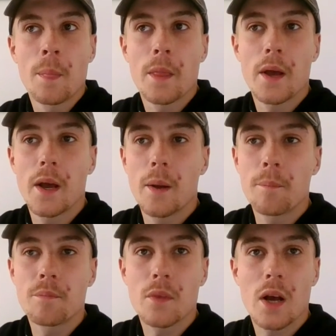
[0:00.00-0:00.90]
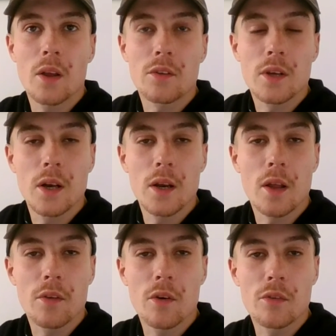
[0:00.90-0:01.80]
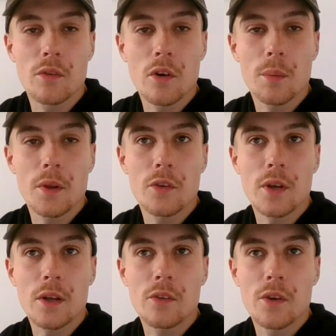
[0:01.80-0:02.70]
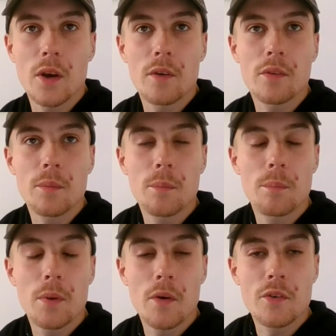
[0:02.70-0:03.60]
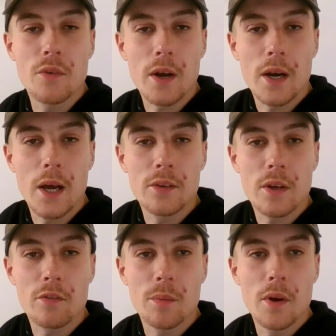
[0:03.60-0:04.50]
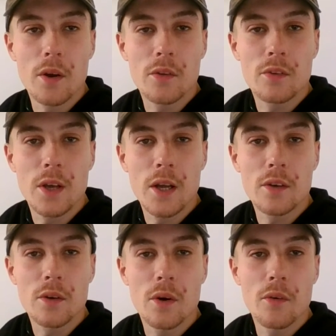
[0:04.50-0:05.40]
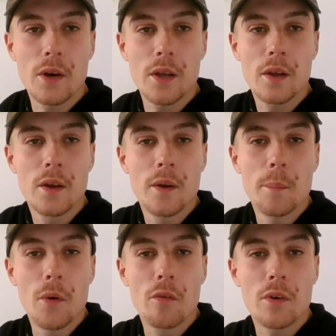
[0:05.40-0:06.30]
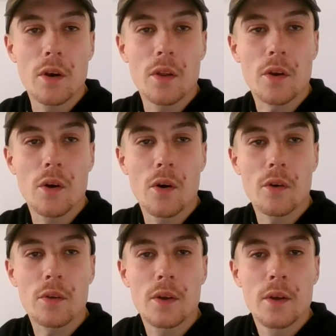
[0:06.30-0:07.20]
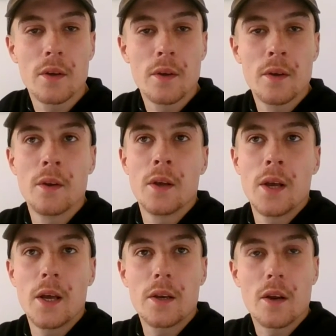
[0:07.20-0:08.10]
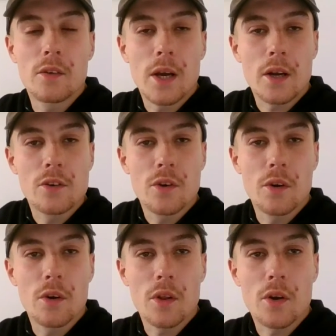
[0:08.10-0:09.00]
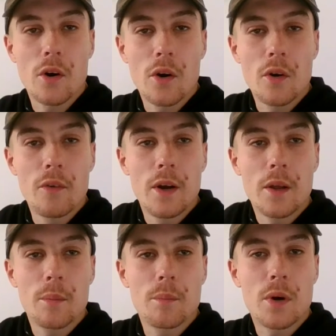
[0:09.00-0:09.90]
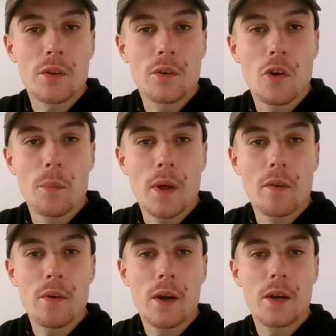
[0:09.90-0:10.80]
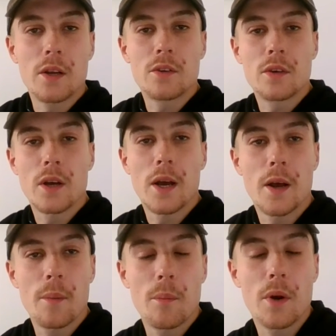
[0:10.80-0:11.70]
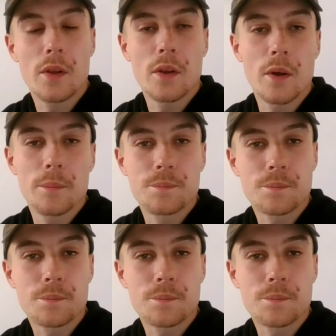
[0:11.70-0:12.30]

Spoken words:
Alice Gillen, I thought, struggled with the second serve, and Burrage recognised that from an early stage, really moving into the court, hitting an attacking shot into the corner and really pressing home the advantage, winning the